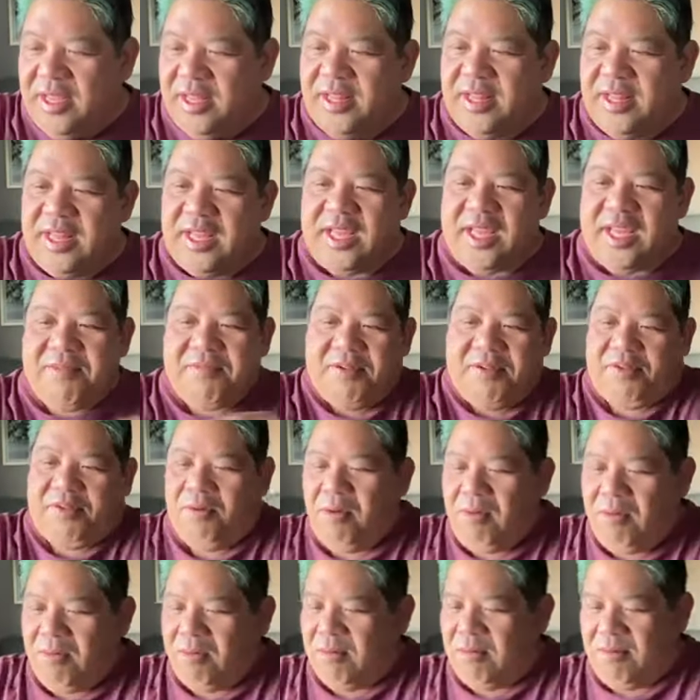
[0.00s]
They give us,
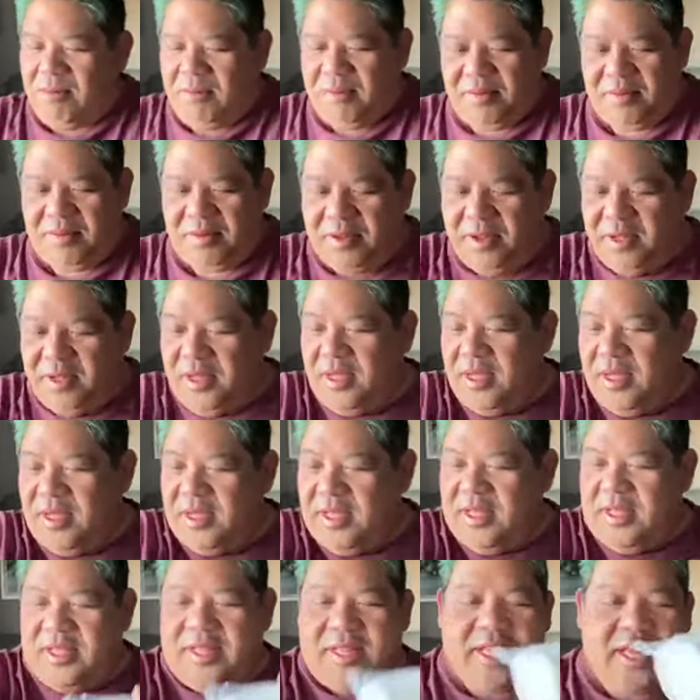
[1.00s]
oh,
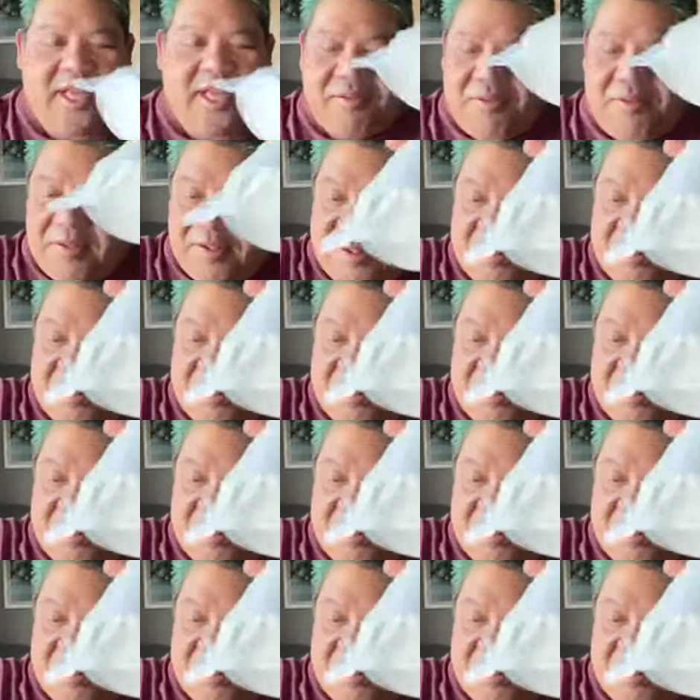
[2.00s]
they give us